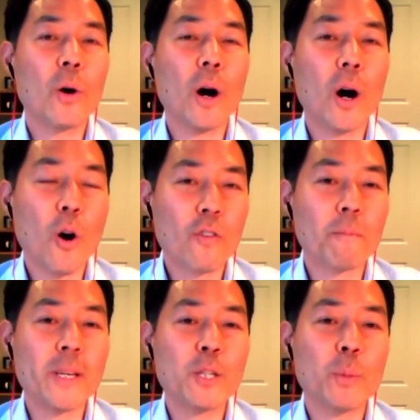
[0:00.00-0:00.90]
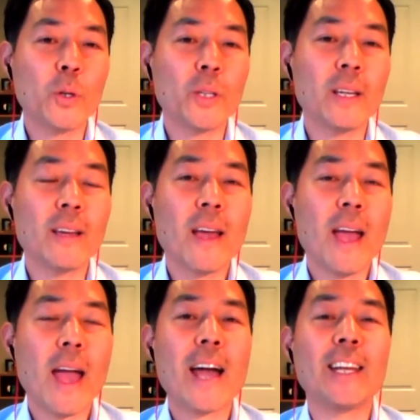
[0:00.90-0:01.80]
over peace building
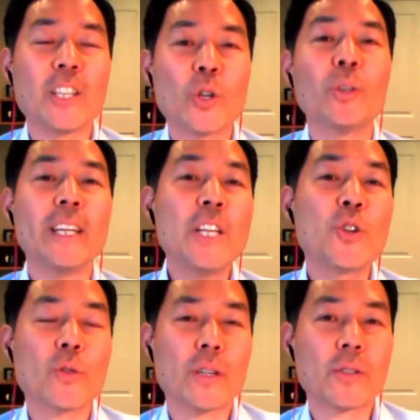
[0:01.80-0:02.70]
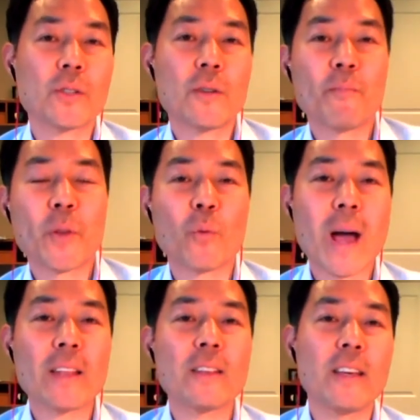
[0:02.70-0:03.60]
and its own interests
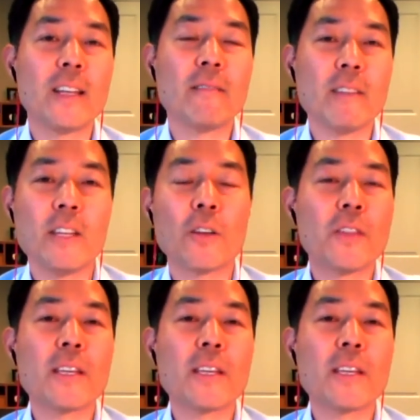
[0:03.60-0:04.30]
rather than, you know,